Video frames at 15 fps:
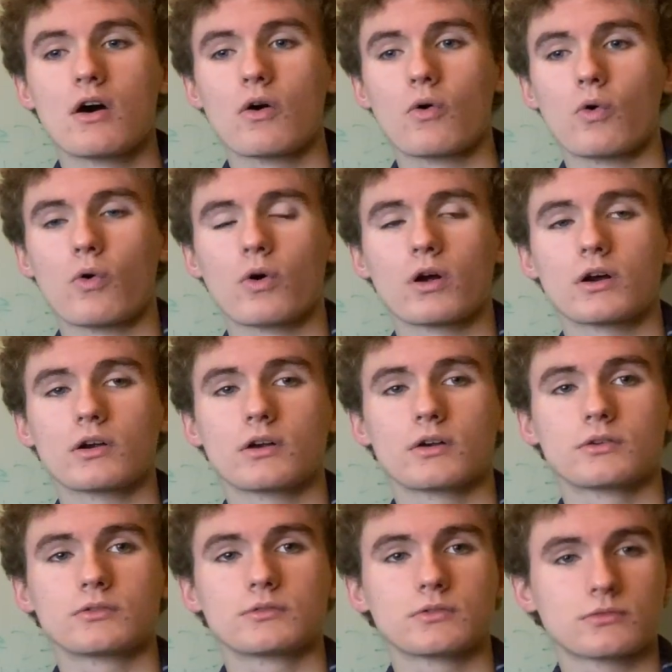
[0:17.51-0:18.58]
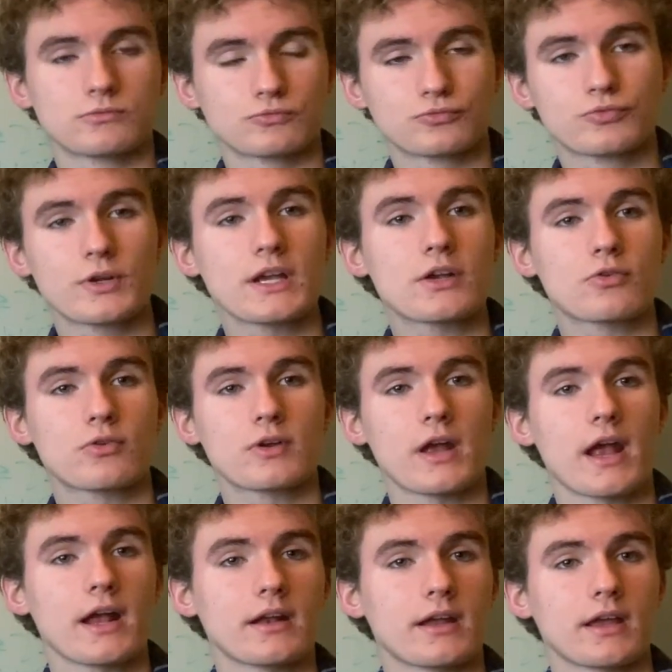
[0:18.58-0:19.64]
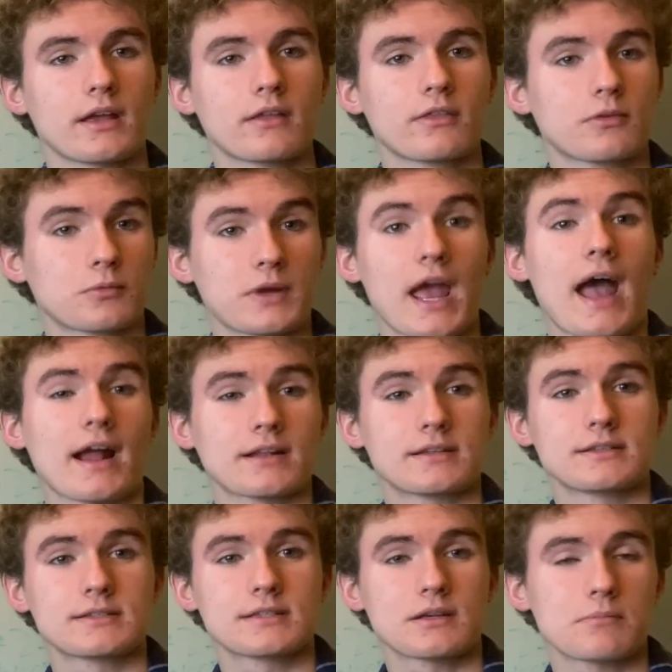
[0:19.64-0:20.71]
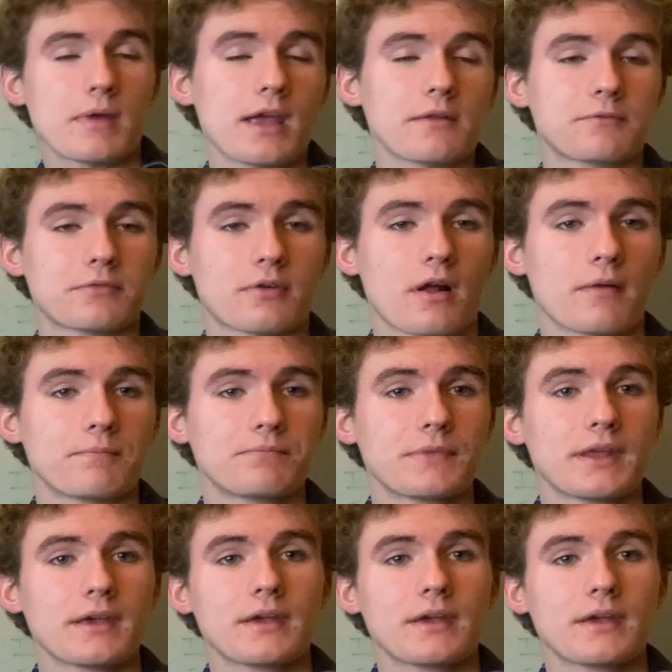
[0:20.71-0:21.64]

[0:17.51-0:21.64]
or recreating the reactants they're made from.